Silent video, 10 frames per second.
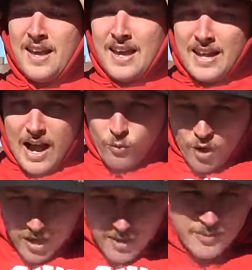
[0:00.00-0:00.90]
And I
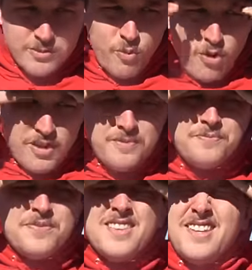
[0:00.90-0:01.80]
woke up this morning
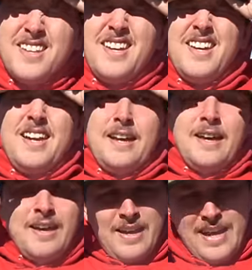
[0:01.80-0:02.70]

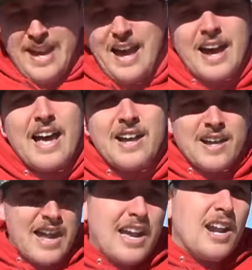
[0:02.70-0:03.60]
and I, I, gotta
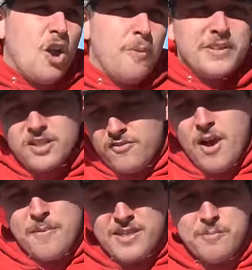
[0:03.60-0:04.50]
I gotta call myself
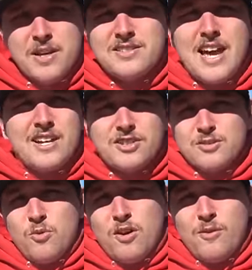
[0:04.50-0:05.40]
out about the mustache this
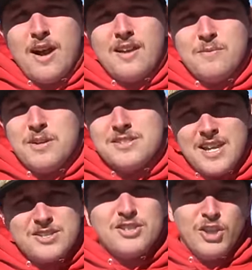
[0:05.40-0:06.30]
morning, right? The
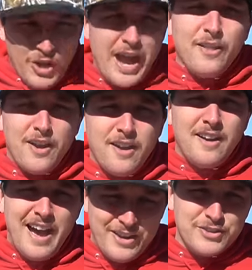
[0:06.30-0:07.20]
mustache is a little out there.
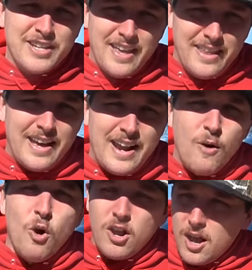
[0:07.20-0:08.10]
I understand that. I
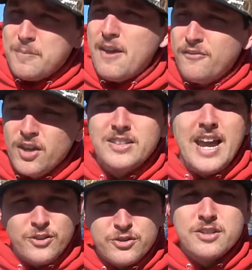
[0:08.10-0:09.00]
woke up and I felt
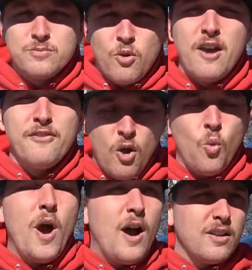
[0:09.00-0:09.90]
dangerous this morning. I felt,
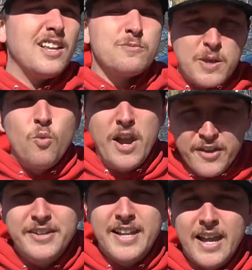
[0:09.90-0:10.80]
I, let's be
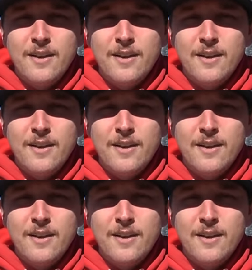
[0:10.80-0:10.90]
weird today,